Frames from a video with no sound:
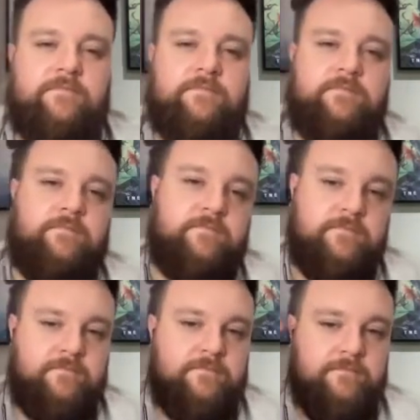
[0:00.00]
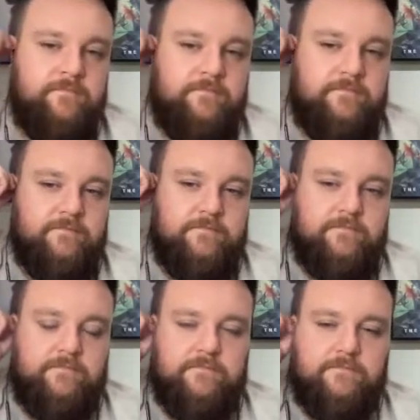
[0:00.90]

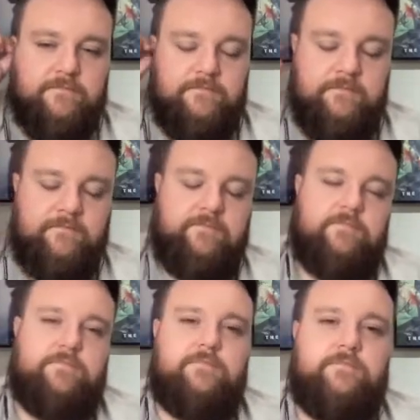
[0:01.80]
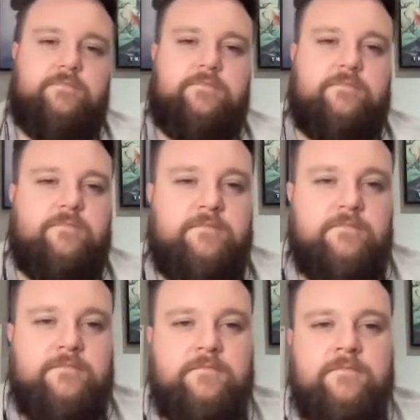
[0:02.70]

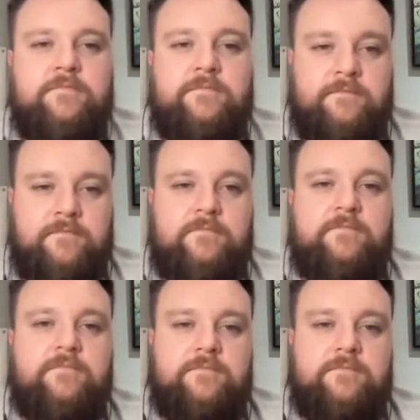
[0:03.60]
(not speaking)